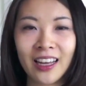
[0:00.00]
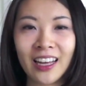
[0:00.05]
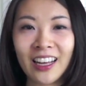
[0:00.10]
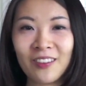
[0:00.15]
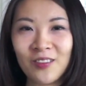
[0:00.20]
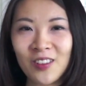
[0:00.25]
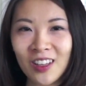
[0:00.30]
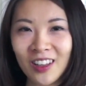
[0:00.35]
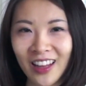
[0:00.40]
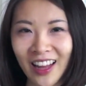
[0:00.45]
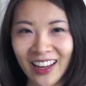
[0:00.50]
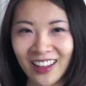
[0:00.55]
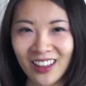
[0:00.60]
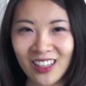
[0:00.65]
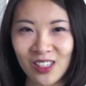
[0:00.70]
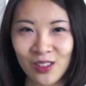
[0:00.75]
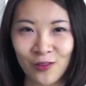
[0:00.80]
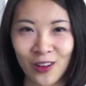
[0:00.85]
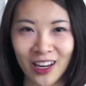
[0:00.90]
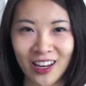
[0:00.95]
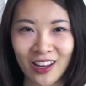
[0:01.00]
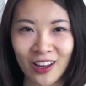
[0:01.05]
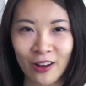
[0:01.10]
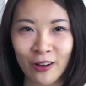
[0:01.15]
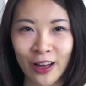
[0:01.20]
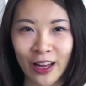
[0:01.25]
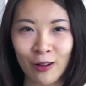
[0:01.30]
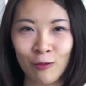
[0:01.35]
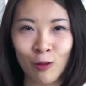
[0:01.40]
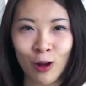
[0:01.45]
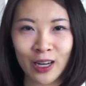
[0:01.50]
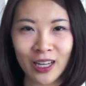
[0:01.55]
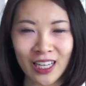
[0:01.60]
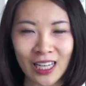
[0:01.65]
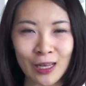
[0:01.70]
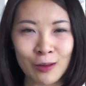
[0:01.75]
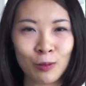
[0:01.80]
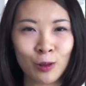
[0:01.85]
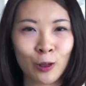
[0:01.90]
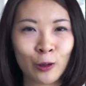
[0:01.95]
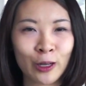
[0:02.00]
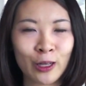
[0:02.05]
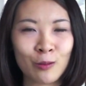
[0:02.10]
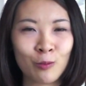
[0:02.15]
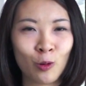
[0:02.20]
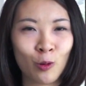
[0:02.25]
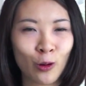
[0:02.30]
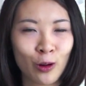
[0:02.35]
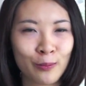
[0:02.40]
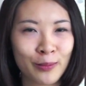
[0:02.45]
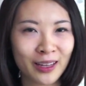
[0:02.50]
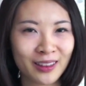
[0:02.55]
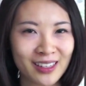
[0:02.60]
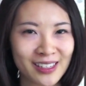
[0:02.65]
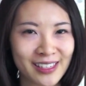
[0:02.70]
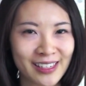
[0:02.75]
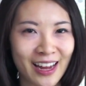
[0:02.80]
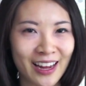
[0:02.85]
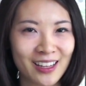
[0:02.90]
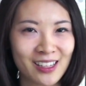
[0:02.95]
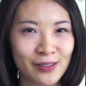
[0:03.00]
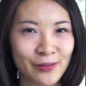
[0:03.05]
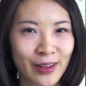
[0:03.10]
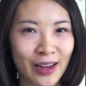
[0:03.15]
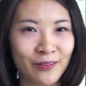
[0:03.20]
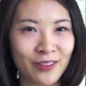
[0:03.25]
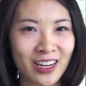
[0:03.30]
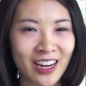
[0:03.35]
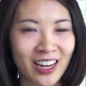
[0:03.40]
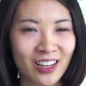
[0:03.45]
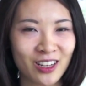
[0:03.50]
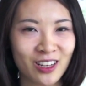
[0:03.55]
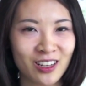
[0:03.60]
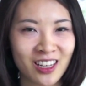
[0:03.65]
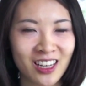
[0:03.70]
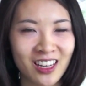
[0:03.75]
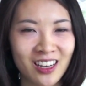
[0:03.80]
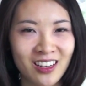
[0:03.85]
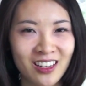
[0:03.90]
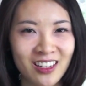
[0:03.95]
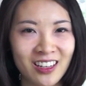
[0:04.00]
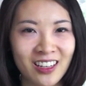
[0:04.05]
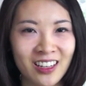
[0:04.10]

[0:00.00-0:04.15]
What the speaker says: If you like this video and want to keep learning more about the science of everyday cooking,